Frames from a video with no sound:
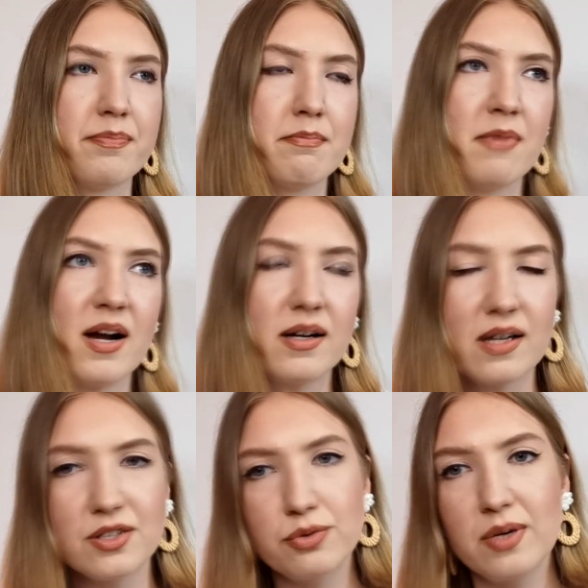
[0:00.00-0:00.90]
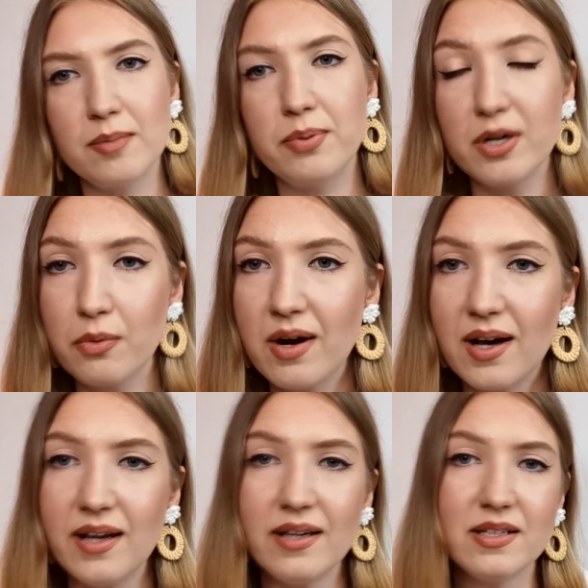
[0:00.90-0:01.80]
Marc, Antoine,
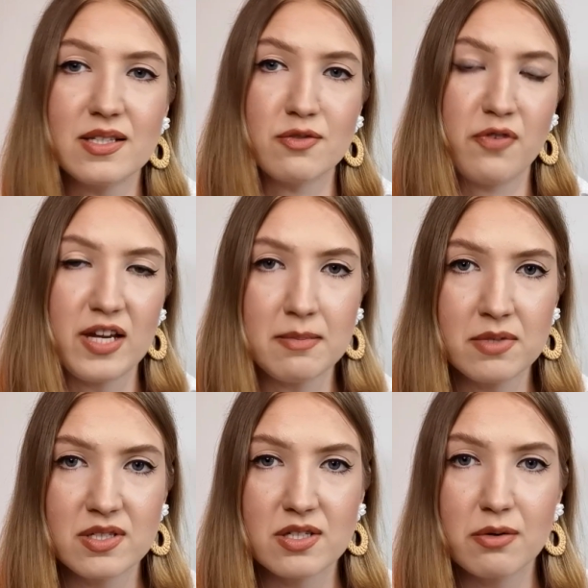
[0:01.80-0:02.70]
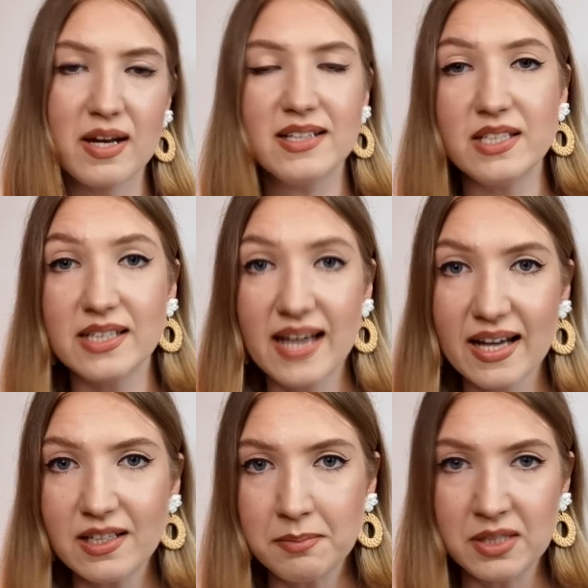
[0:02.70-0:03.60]
Barrois, and it's famous already,
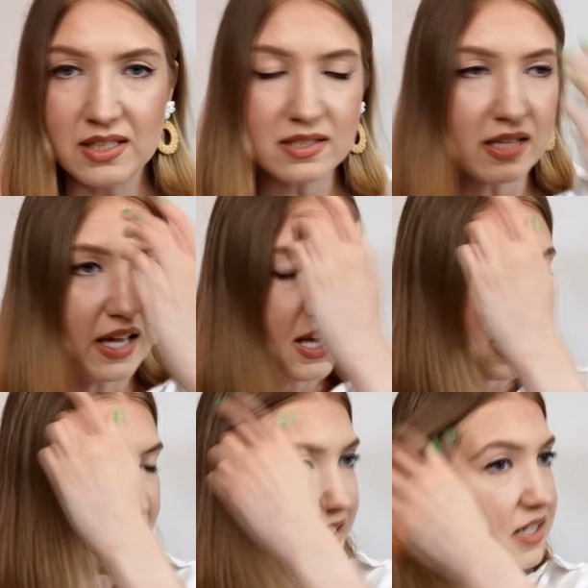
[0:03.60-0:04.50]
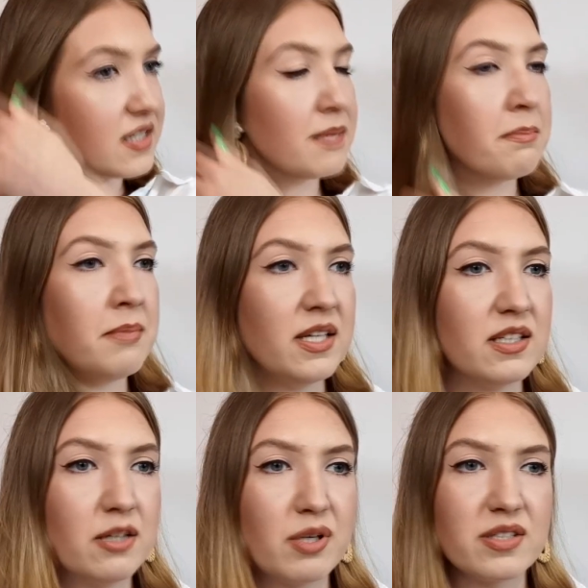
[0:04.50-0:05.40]
Ganymede. It is a
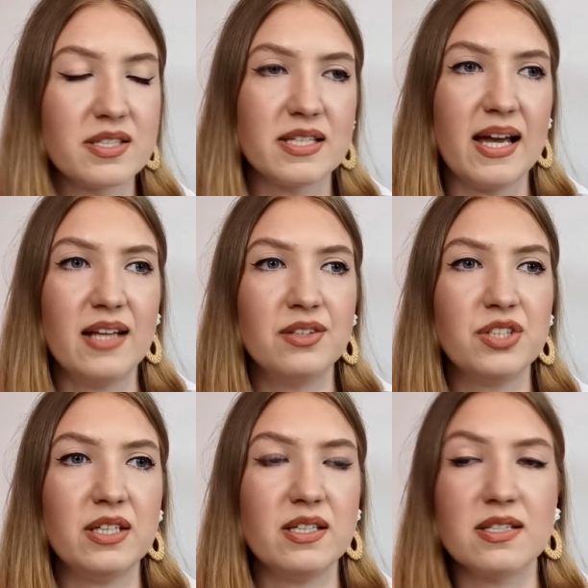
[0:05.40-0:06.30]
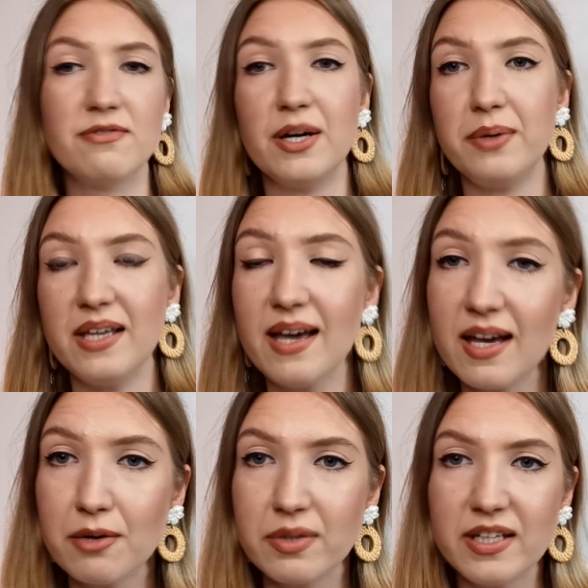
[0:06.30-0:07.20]
mineral scent. It is very
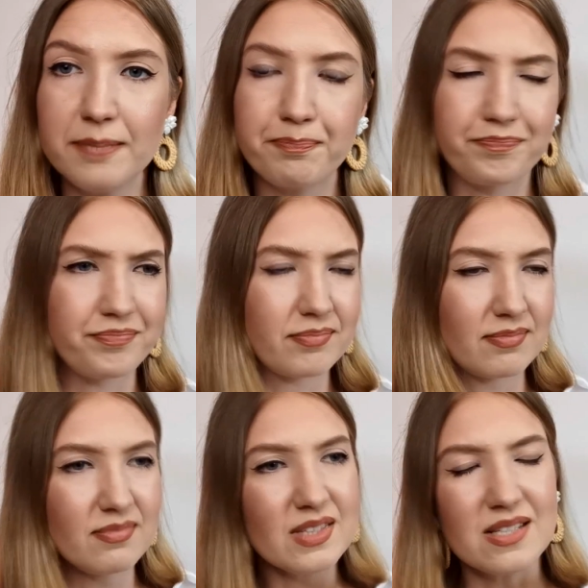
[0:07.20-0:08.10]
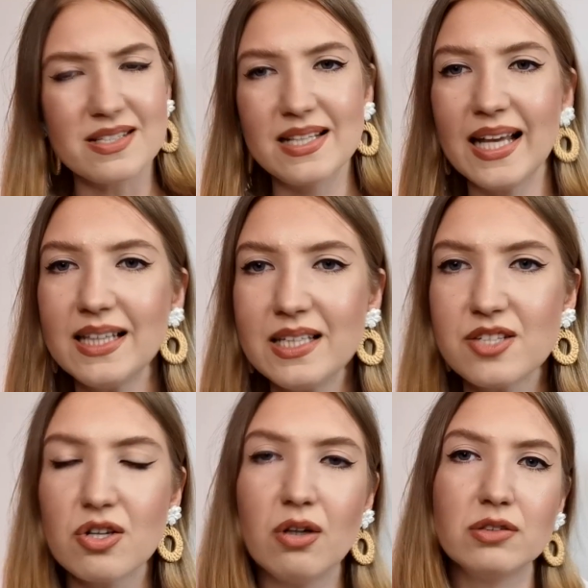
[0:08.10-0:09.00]
airy, slightly
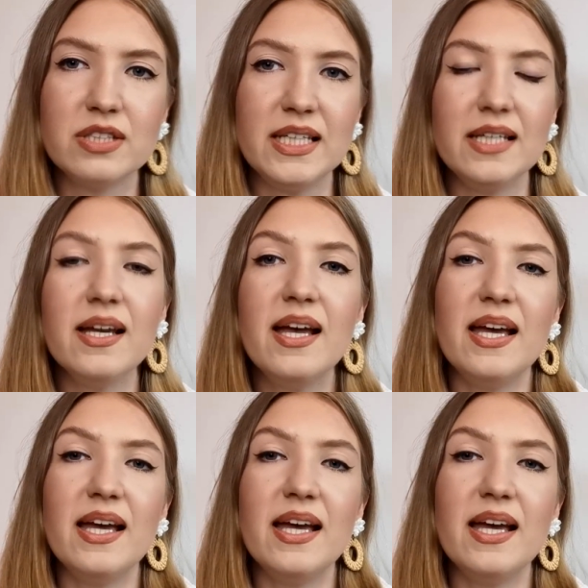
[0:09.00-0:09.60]
salty.